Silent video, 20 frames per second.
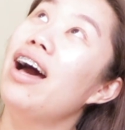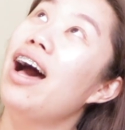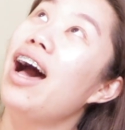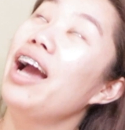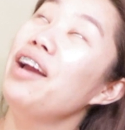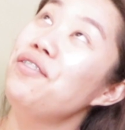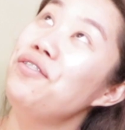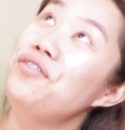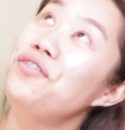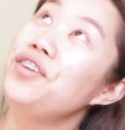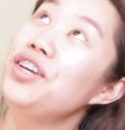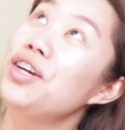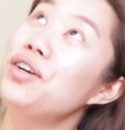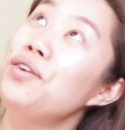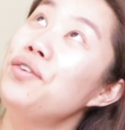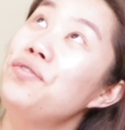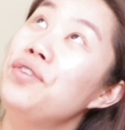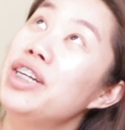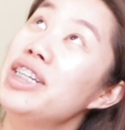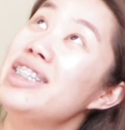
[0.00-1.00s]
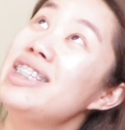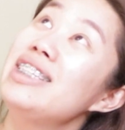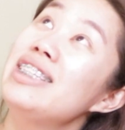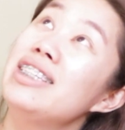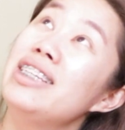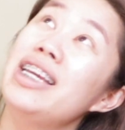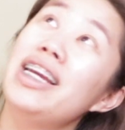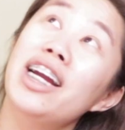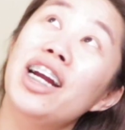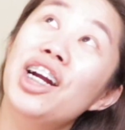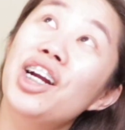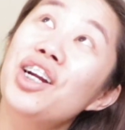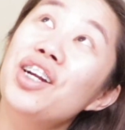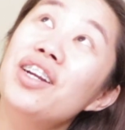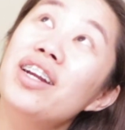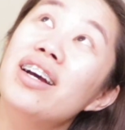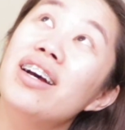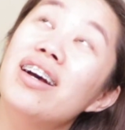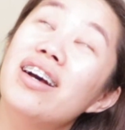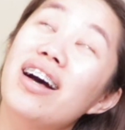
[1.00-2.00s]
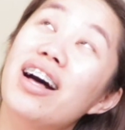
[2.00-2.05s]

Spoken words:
I feel very scared,